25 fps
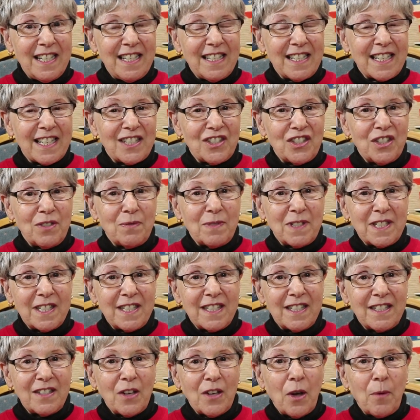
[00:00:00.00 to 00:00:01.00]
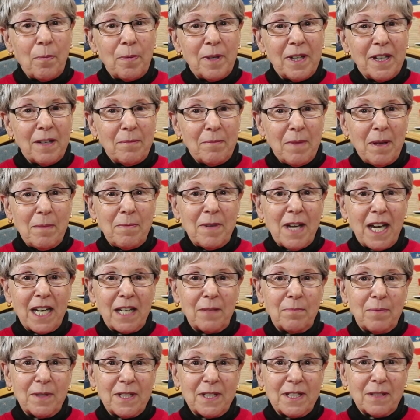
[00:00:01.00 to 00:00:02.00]
because she was hoping that maybe I
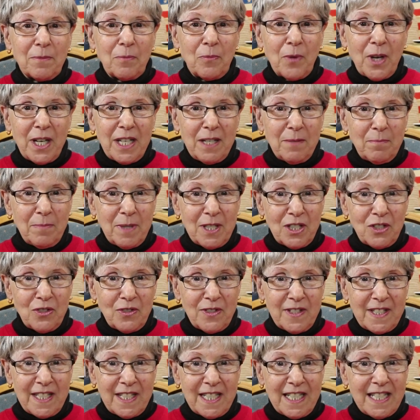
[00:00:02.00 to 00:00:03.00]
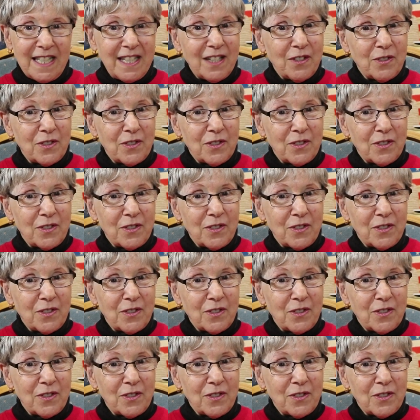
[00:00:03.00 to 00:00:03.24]
could put some wedding pictures in.